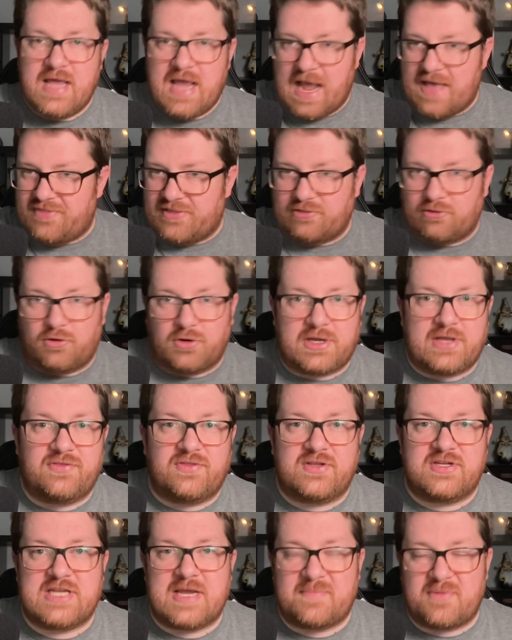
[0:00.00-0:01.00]
and then look at
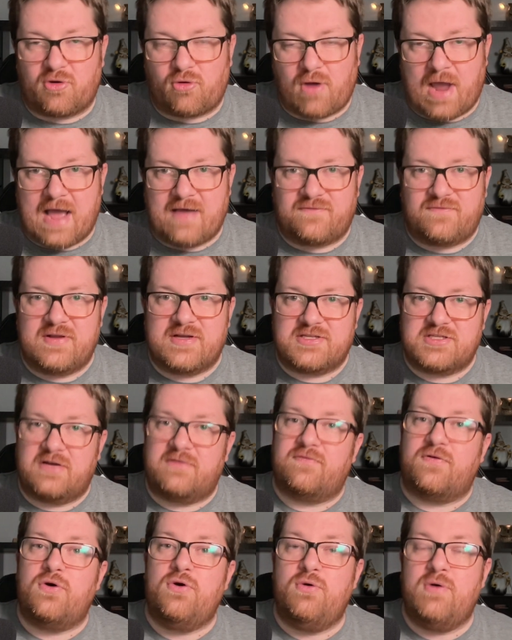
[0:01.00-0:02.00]
the demographics
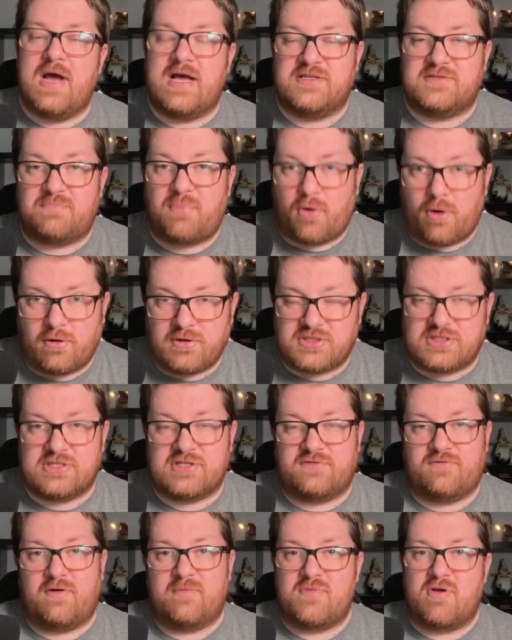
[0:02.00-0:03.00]
of who has
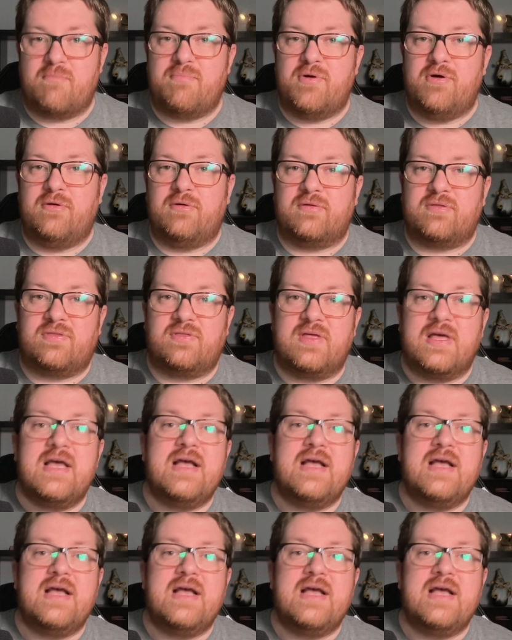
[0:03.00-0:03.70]
purchased from your booth.